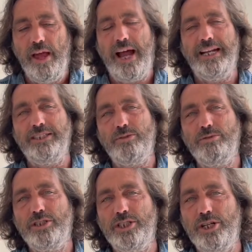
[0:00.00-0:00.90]
And it's all
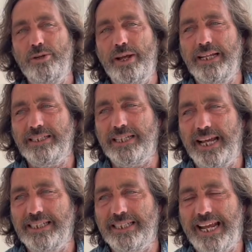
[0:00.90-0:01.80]
to do, it's,
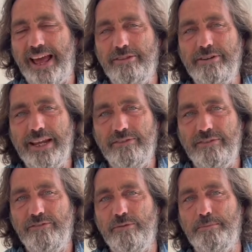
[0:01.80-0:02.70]
it's gathering of
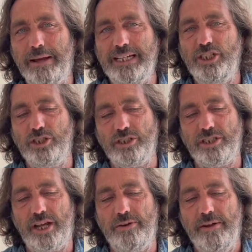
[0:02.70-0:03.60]
information.
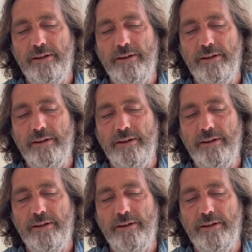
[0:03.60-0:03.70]
So